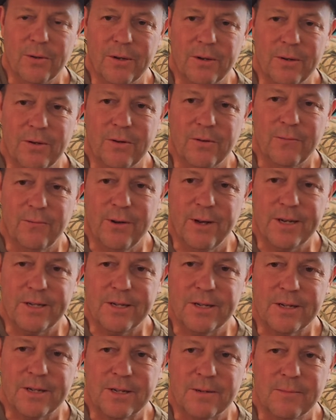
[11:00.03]
that you're
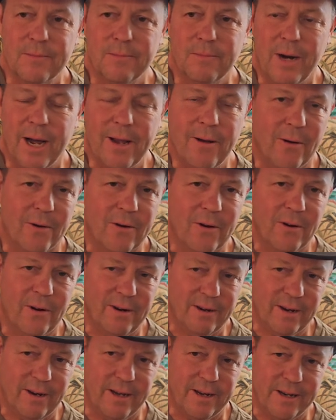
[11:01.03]
facing some
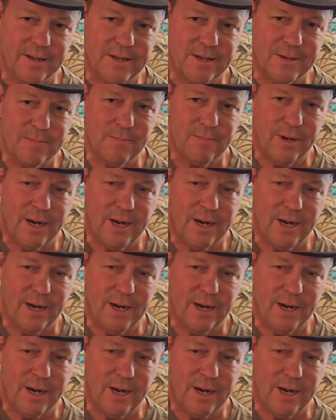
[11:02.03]
myocarditis